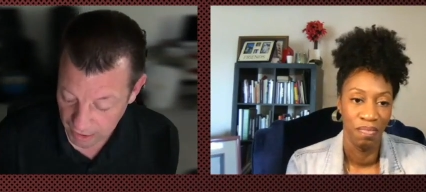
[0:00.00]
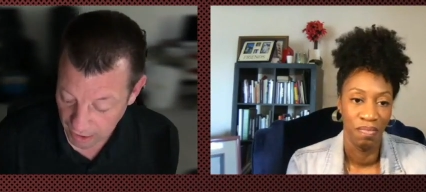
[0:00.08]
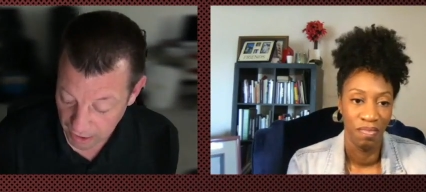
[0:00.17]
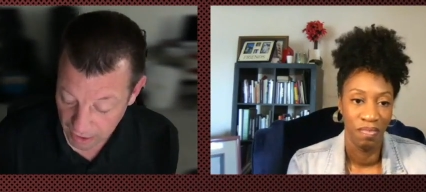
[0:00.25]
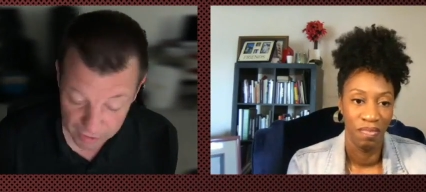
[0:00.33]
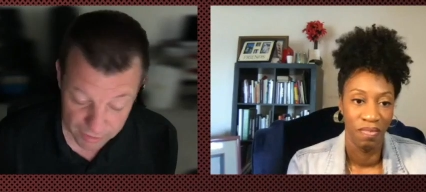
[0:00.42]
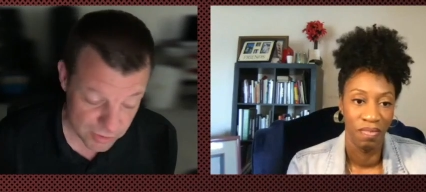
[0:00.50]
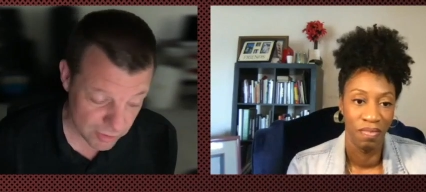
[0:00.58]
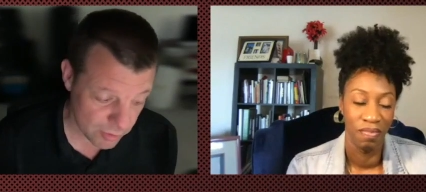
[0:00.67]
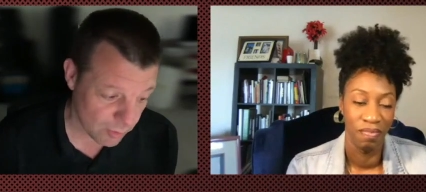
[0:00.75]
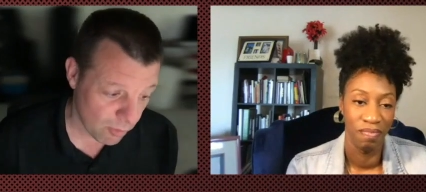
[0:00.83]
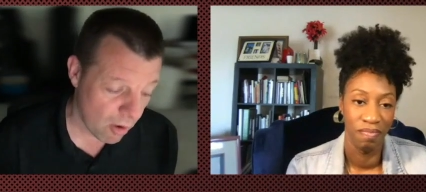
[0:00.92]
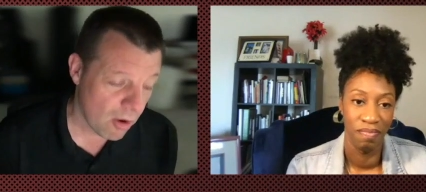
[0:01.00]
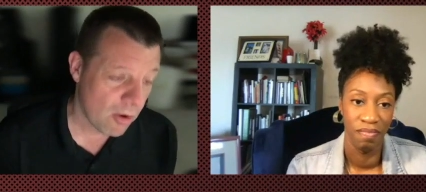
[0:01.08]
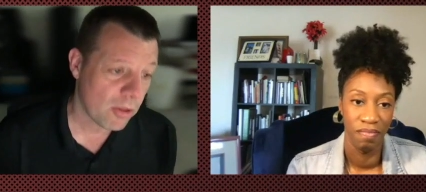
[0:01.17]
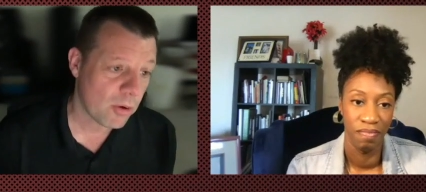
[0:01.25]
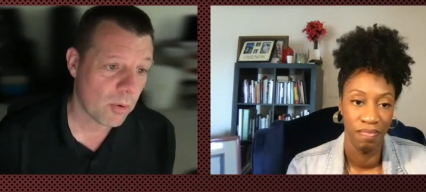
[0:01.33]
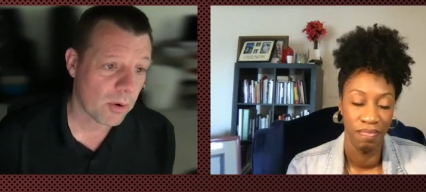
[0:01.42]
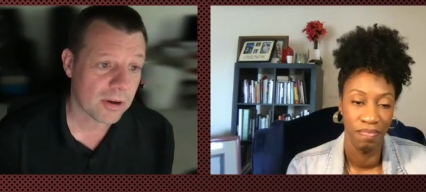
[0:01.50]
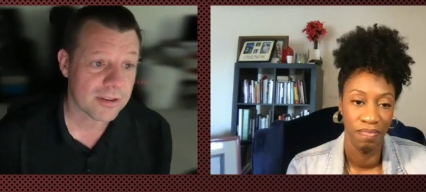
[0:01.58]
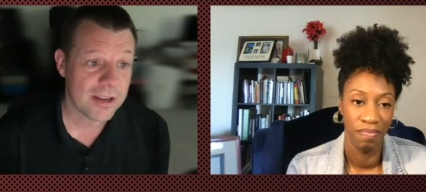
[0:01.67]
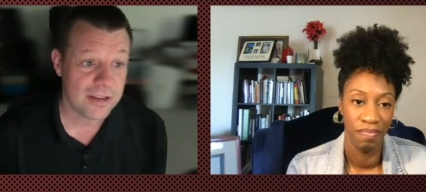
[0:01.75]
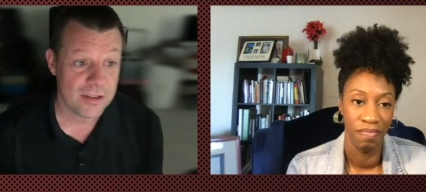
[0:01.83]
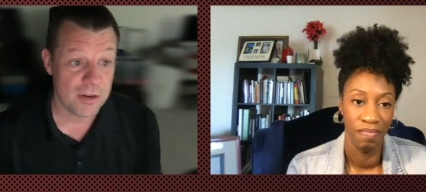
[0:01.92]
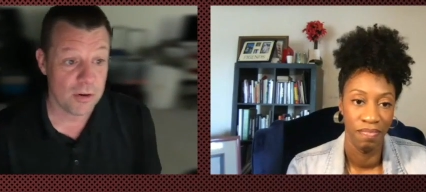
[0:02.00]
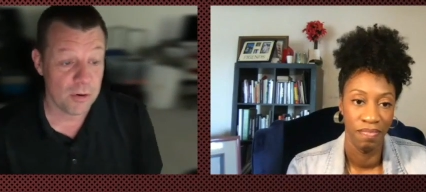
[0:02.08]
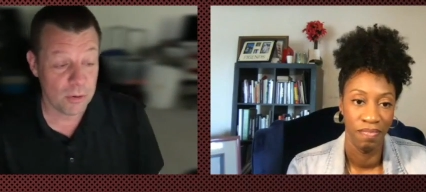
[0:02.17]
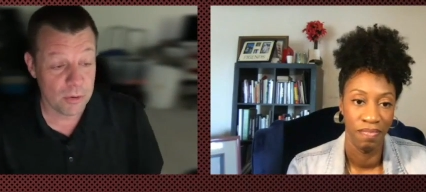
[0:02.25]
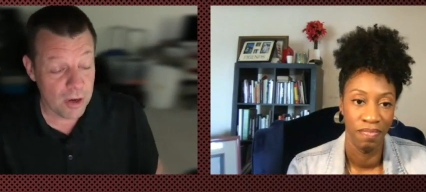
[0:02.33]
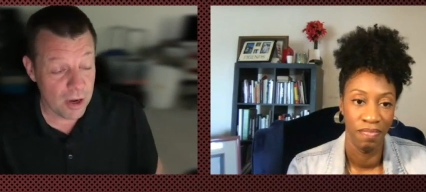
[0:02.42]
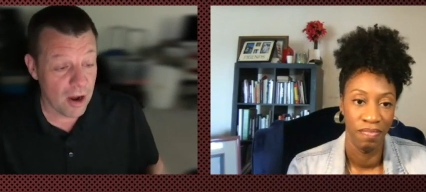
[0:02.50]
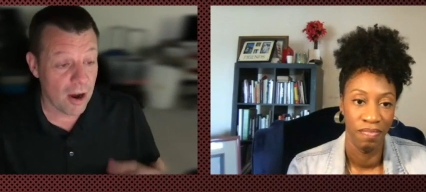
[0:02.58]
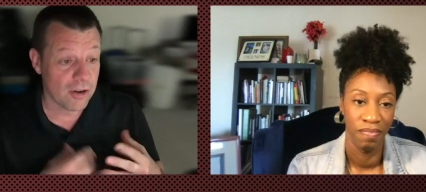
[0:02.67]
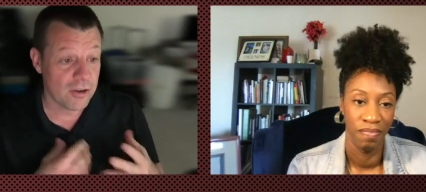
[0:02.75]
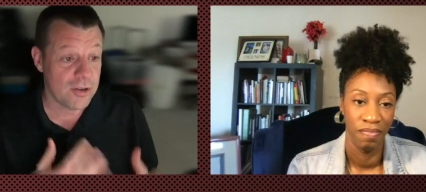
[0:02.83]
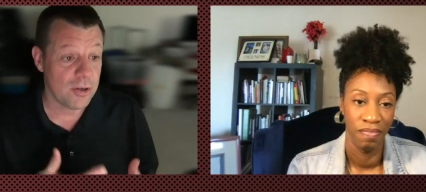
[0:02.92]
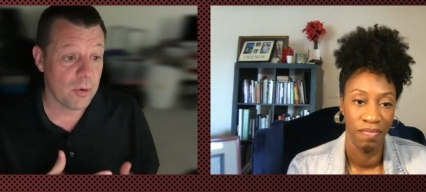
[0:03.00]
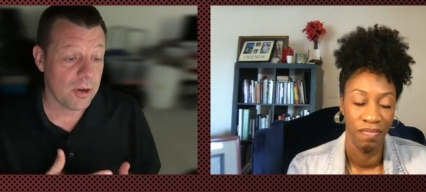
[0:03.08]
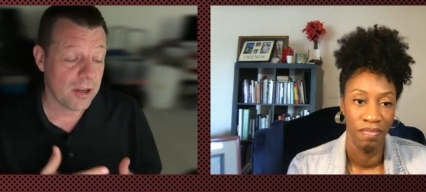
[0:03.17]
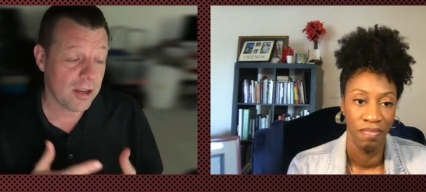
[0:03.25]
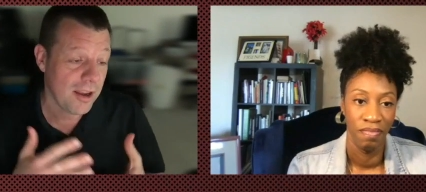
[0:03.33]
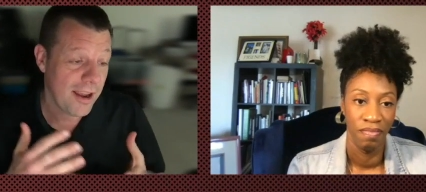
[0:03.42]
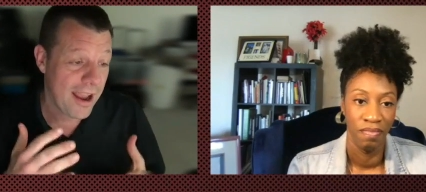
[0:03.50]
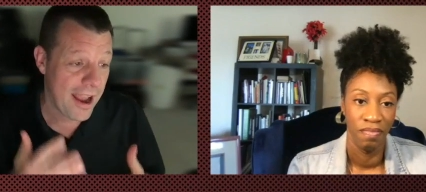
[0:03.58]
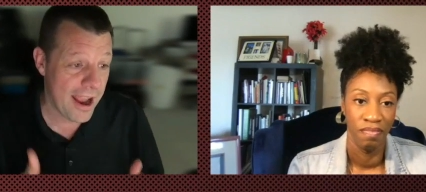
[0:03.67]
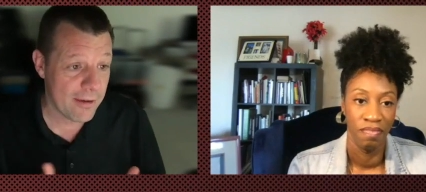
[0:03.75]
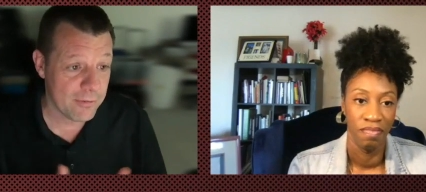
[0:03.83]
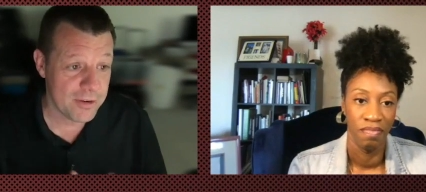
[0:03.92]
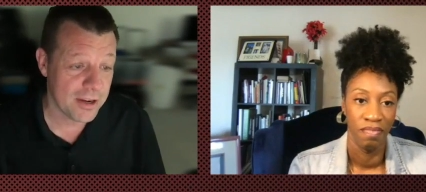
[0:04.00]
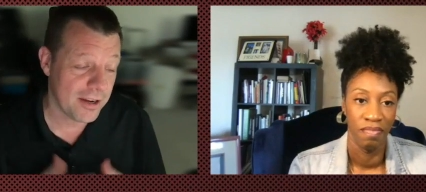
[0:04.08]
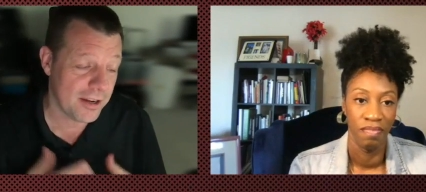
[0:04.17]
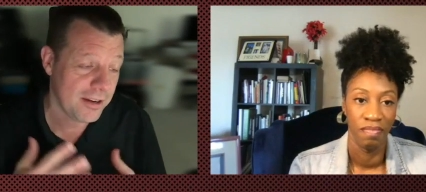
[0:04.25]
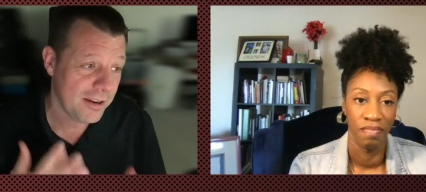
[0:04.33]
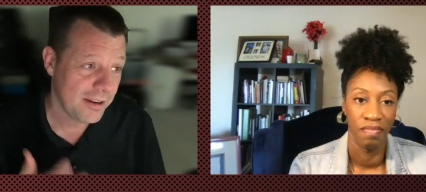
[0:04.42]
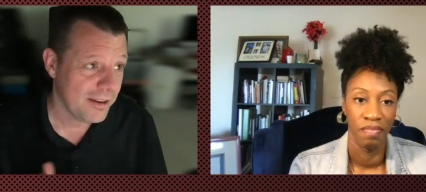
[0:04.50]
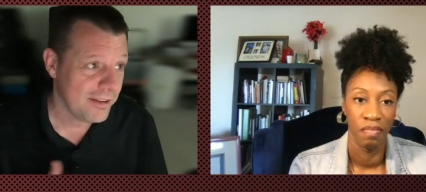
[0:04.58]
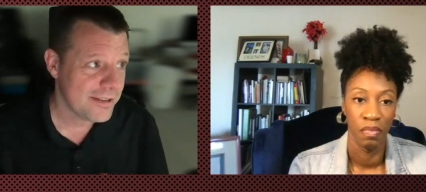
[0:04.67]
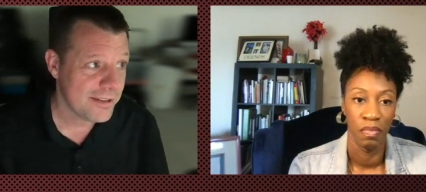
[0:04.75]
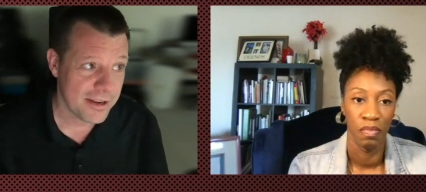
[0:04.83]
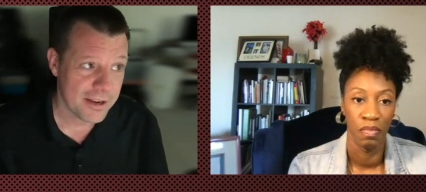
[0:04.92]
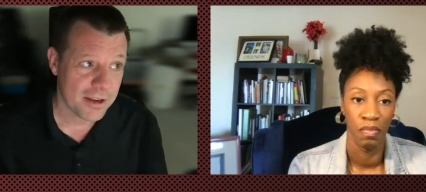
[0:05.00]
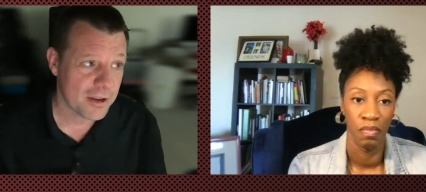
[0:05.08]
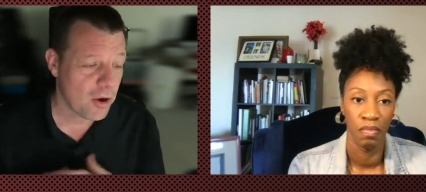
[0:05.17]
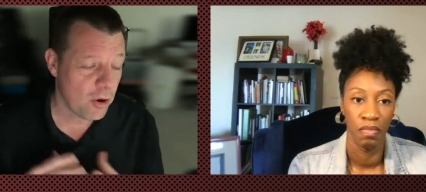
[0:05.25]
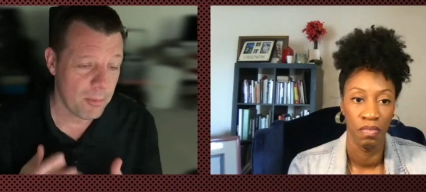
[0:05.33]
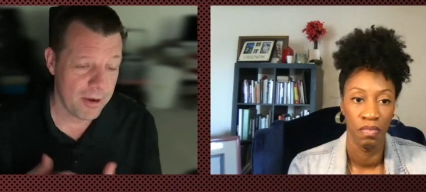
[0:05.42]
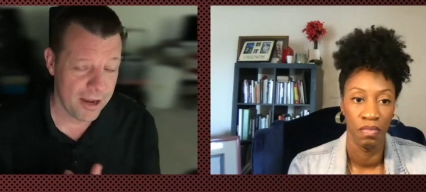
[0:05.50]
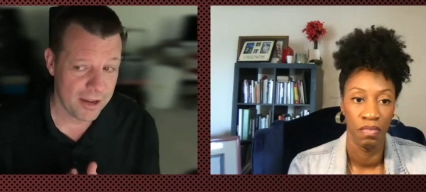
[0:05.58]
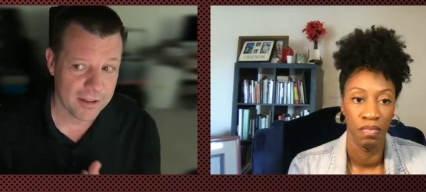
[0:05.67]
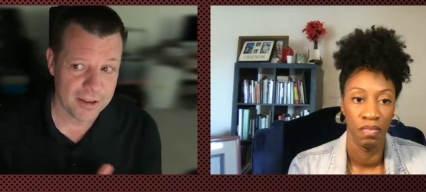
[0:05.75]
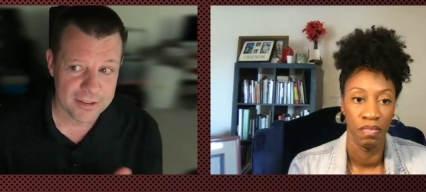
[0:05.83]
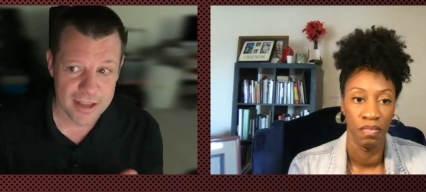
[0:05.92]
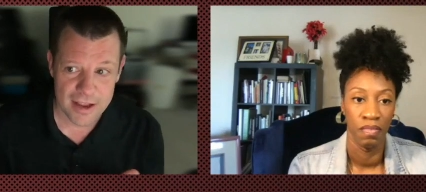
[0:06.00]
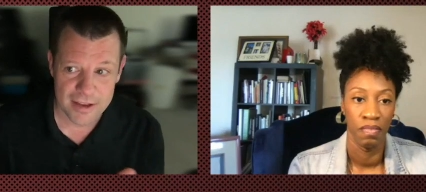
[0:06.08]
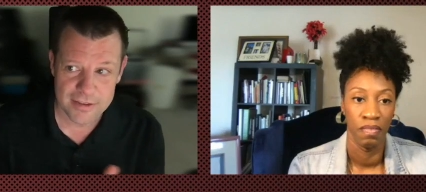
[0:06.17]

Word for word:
Speaker 1: uh, to all the work that you are doing, have done, and seeing it culminate like that.